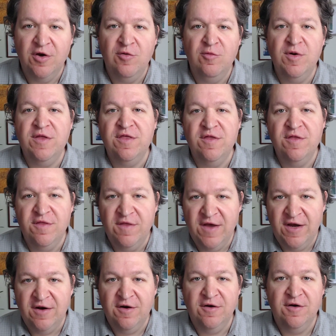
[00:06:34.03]
with
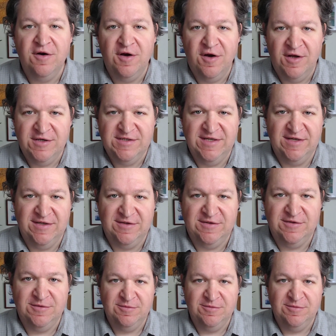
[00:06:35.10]
their content.